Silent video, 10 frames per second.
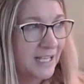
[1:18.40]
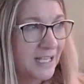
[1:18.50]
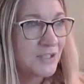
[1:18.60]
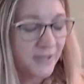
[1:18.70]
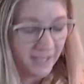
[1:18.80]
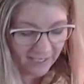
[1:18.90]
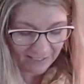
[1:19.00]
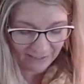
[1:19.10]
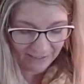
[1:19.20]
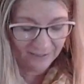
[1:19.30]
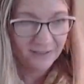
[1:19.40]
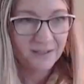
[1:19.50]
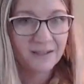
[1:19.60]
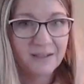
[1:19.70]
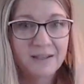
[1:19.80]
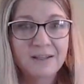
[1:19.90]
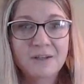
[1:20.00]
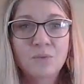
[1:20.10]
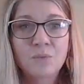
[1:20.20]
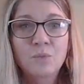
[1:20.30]
Today,
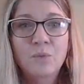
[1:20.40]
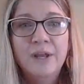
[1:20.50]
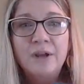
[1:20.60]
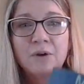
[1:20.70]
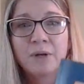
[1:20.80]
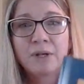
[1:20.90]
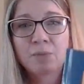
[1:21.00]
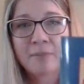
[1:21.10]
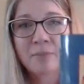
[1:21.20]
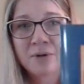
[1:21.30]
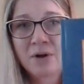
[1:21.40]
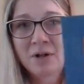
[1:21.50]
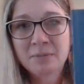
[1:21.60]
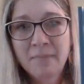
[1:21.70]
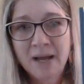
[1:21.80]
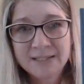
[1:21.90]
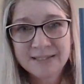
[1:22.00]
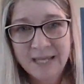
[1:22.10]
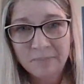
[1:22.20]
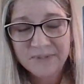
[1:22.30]
we are going to read a book called My
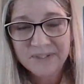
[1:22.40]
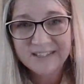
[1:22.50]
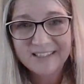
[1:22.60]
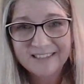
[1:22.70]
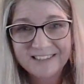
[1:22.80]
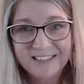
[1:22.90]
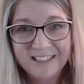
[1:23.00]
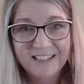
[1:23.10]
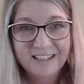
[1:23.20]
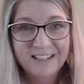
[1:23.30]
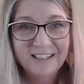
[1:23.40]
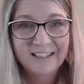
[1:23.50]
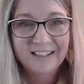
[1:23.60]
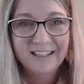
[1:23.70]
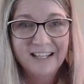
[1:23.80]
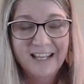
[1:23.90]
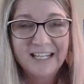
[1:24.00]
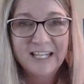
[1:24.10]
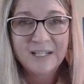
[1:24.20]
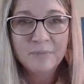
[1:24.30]
Steps. And
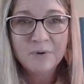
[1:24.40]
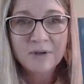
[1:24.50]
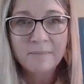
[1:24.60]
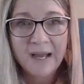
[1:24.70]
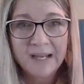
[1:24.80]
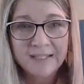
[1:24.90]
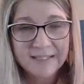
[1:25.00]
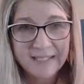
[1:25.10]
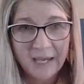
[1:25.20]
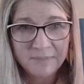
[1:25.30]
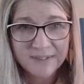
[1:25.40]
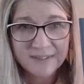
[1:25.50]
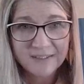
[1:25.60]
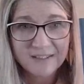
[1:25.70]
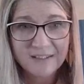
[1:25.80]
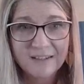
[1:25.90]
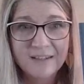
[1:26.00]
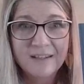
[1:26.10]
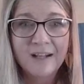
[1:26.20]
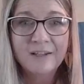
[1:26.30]
in the book My Steps,
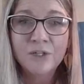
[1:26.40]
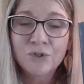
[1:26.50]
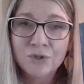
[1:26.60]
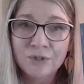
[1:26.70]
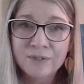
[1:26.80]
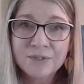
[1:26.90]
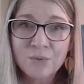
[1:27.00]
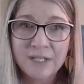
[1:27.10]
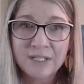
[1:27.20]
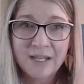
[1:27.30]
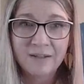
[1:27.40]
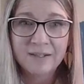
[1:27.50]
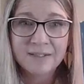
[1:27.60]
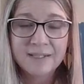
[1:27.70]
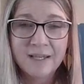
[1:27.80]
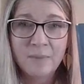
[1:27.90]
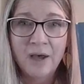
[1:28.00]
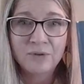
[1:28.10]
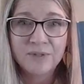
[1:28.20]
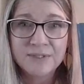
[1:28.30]
a little girl is going to tell us
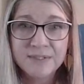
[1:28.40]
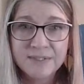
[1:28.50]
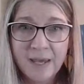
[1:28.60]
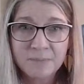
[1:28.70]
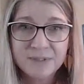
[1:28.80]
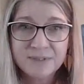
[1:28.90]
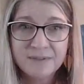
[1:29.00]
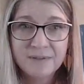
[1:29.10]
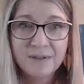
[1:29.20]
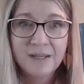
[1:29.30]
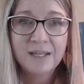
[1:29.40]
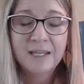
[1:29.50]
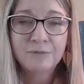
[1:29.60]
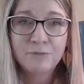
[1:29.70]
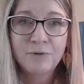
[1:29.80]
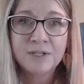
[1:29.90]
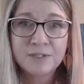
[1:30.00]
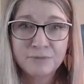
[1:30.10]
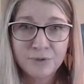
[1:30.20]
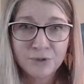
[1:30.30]
about the steps in front
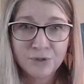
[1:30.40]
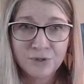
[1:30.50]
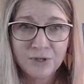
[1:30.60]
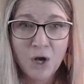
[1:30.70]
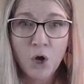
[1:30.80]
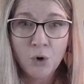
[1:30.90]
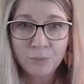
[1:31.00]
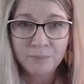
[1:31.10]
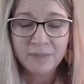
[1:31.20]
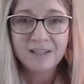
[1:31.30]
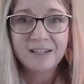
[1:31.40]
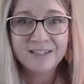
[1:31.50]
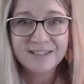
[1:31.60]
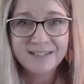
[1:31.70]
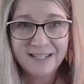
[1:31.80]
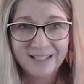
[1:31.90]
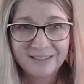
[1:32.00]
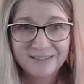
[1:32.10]
of her home in the city.